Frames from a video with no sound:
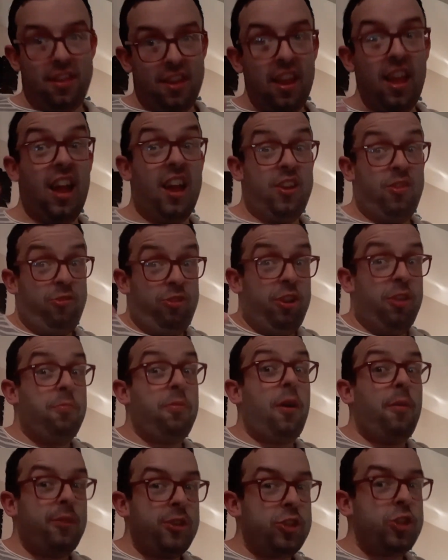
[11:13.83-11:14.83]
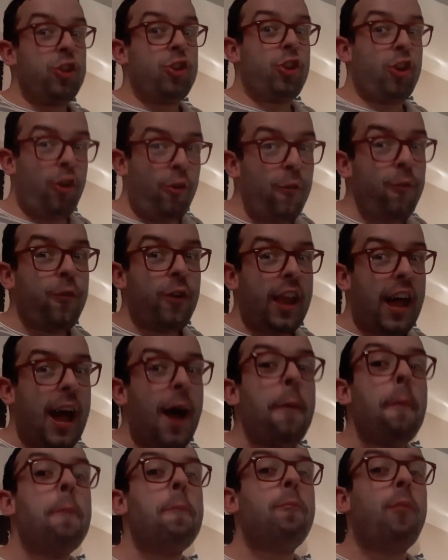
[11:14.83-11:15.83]
I know you're probably too cool for
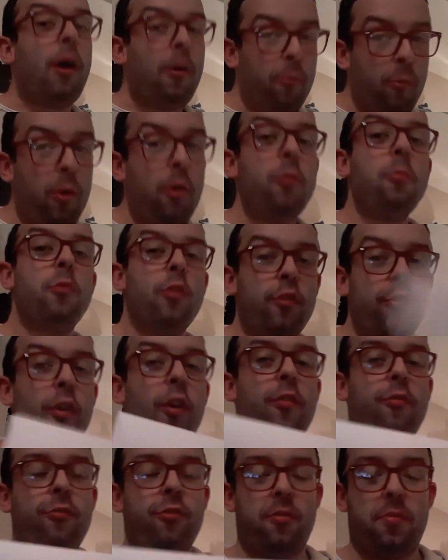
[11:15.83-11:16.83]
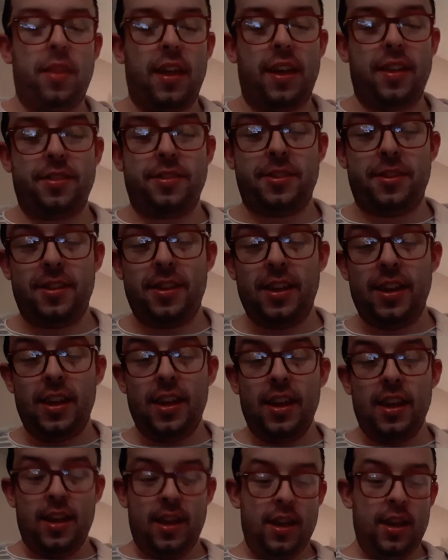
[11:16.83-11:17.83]
that, but we'll move on from that.
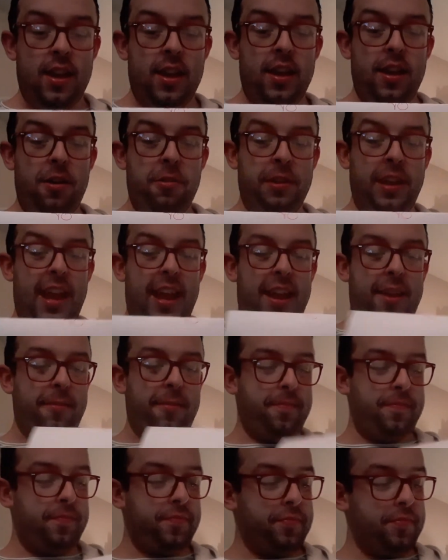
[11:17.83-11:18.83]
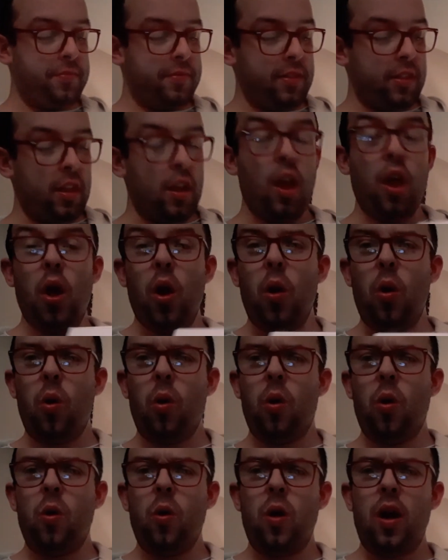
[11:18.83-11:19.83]
Okay.
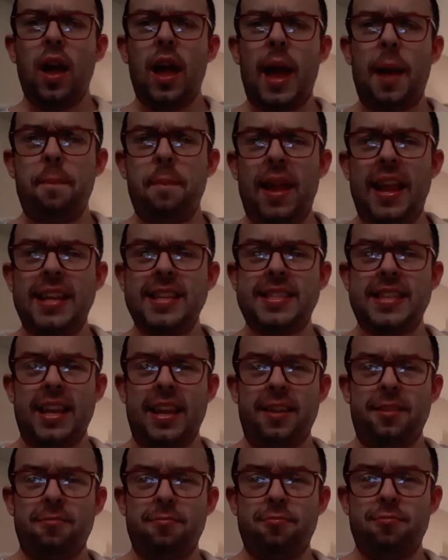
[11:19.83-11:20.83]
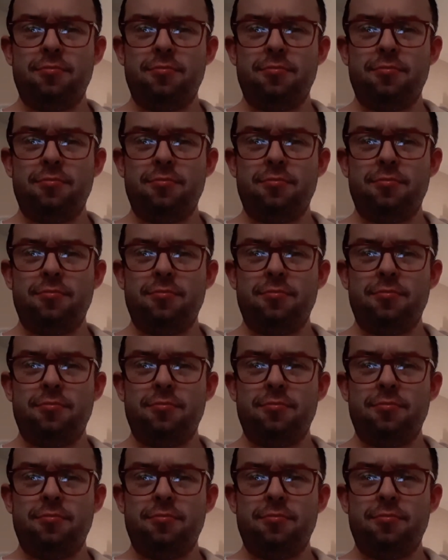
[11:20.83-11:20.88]
Amazing.